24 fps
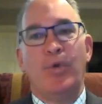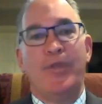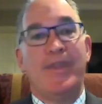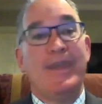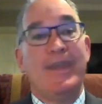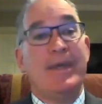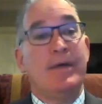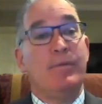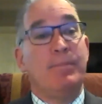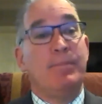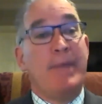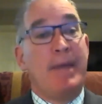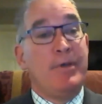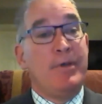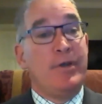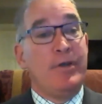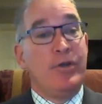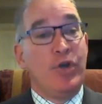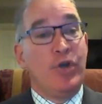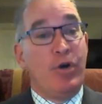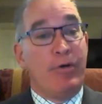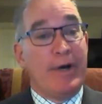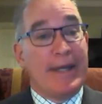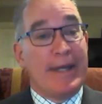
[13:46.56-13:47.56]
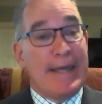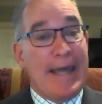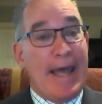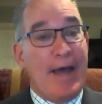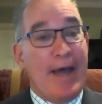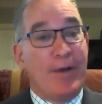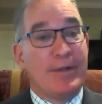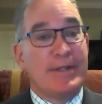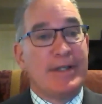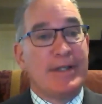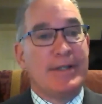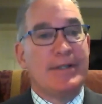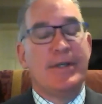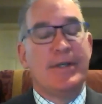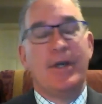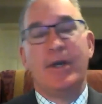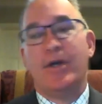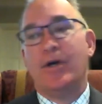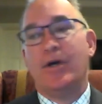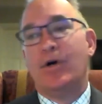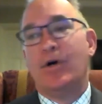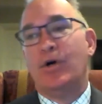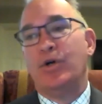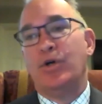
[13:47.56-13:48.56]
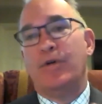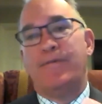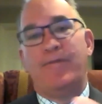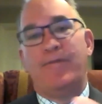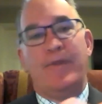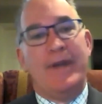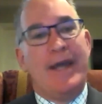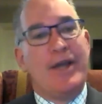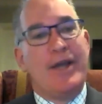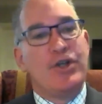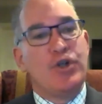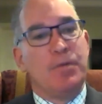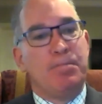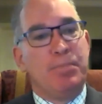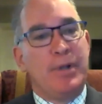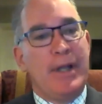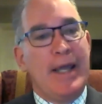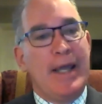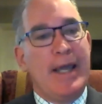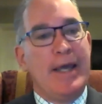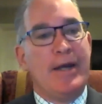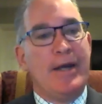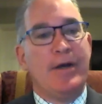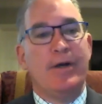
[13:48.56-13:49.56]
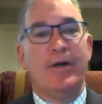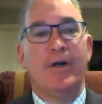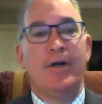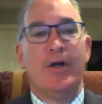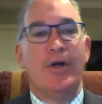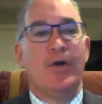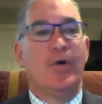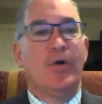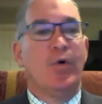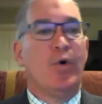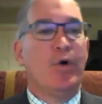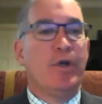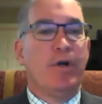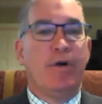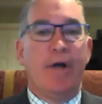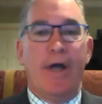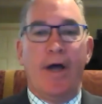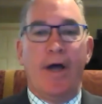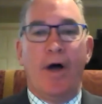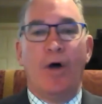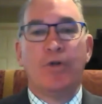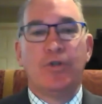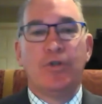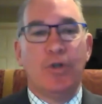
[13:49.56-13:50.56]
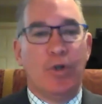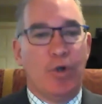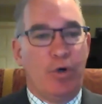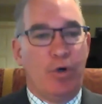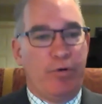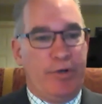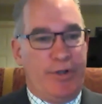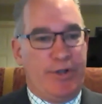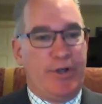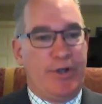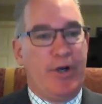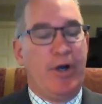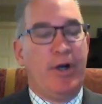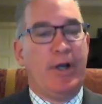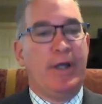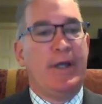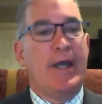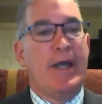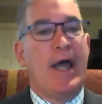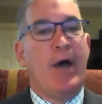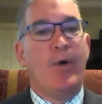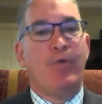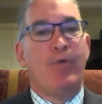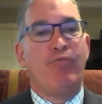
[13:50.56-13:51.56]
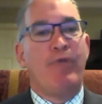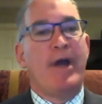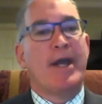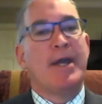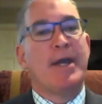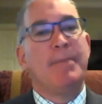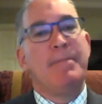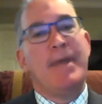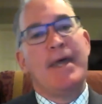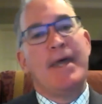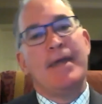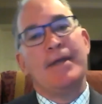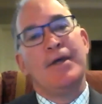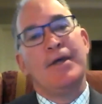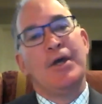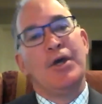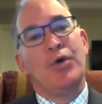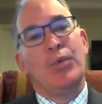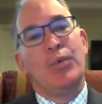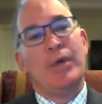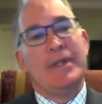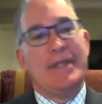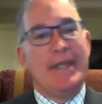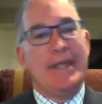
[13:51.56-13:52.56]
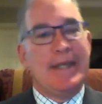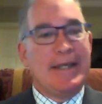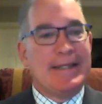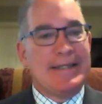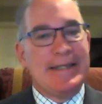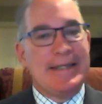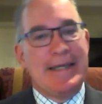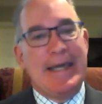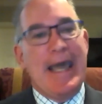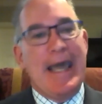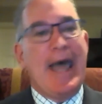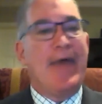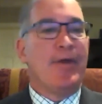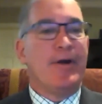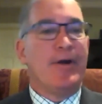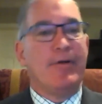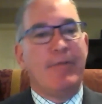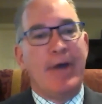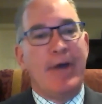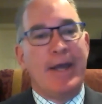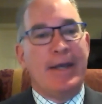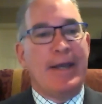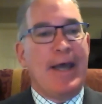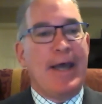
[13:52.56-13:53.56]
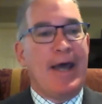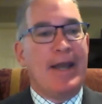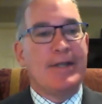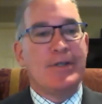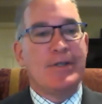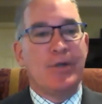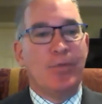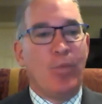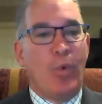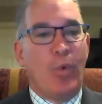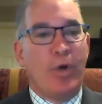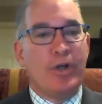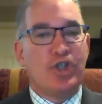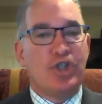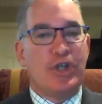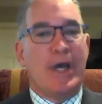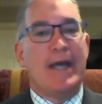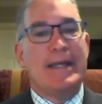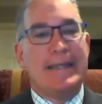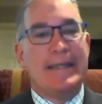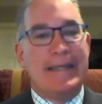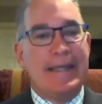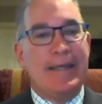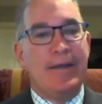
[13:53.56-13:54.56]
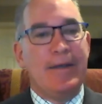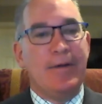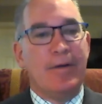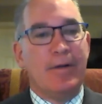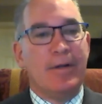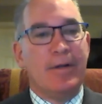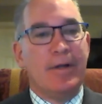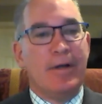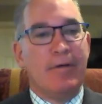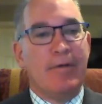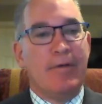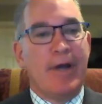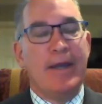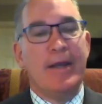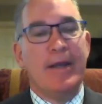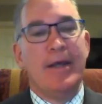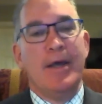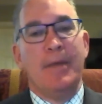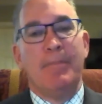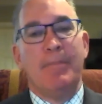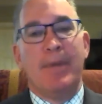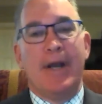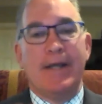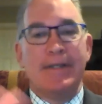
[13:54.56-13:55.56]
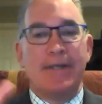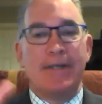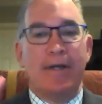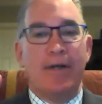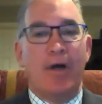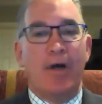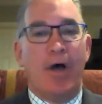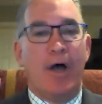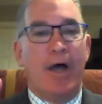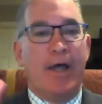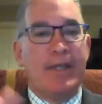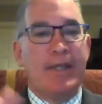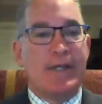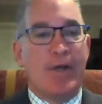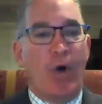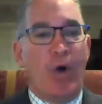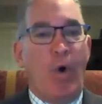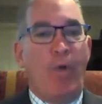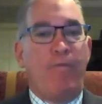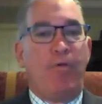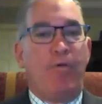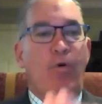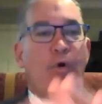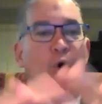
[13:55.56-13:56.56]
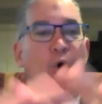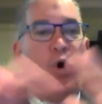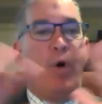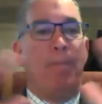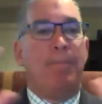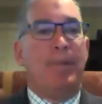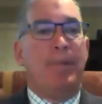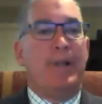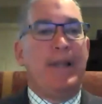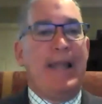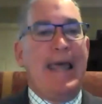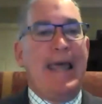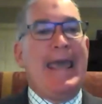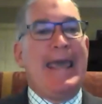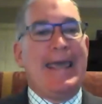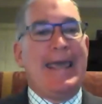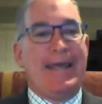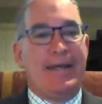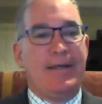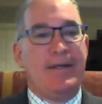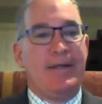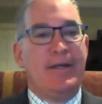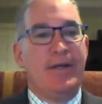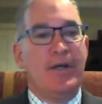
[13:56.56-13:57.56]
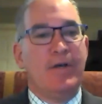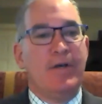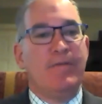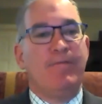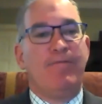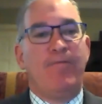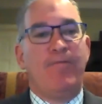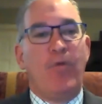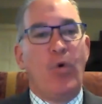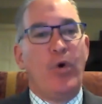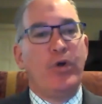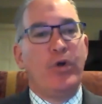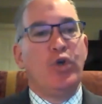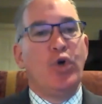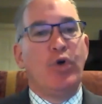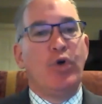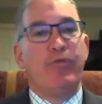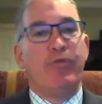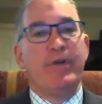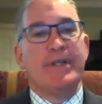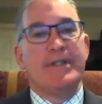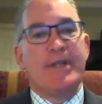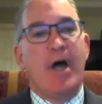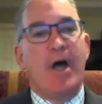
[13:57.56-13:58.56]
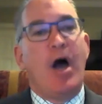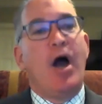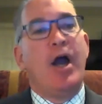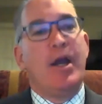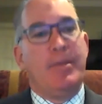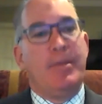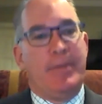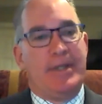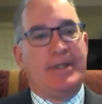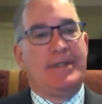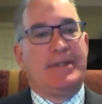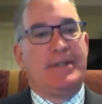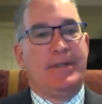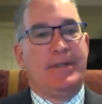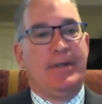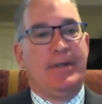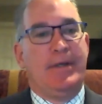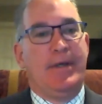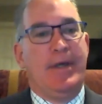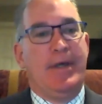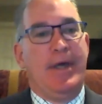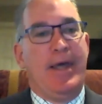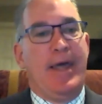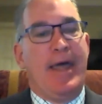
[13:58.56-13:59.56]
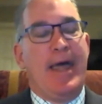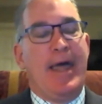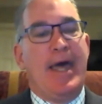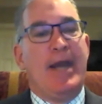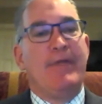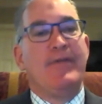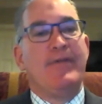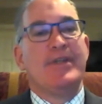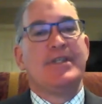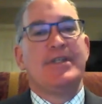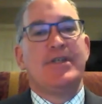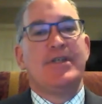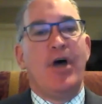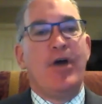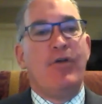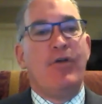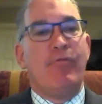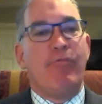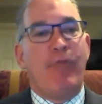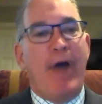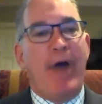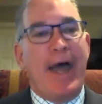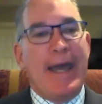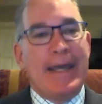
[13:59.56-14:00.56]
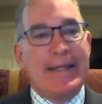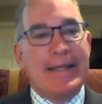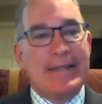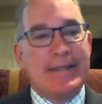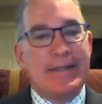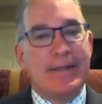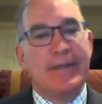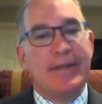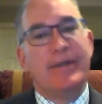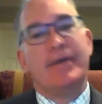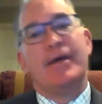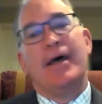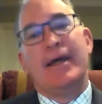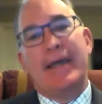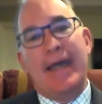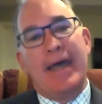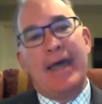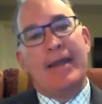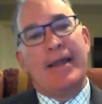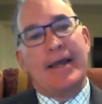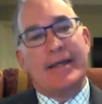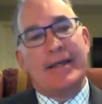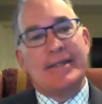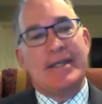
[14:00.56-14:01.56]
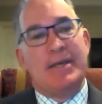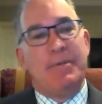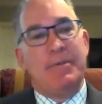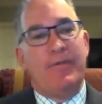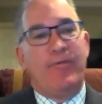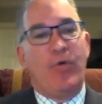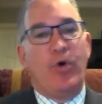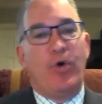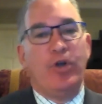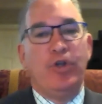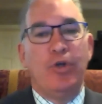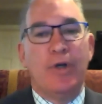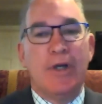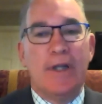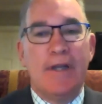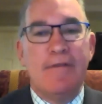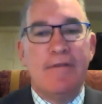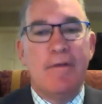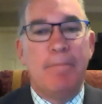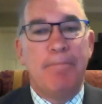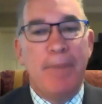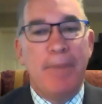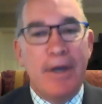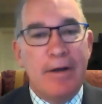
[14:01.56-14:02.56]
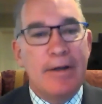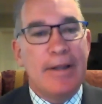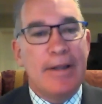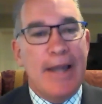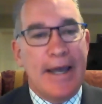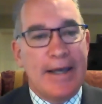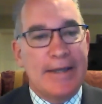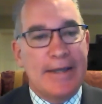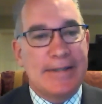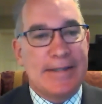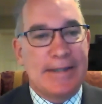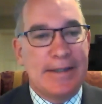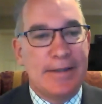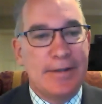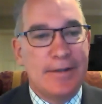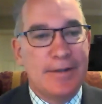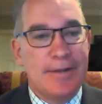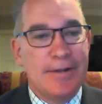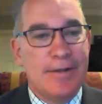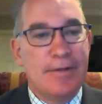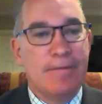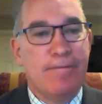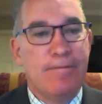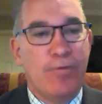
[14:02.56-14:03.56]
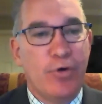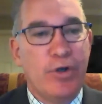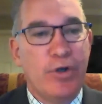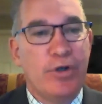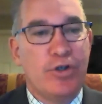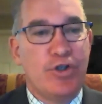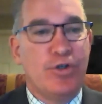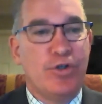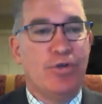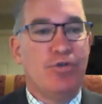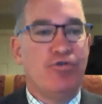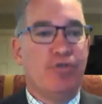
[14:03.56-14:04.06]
maybe your accountant or your financial planner or your elder law attorney, I would recommend we did it together, right? Not as a one-shot deal, right? But as an overall plan for your retirement. And if it's done right, again, like I said before, you can leave a bigger legacy for your children.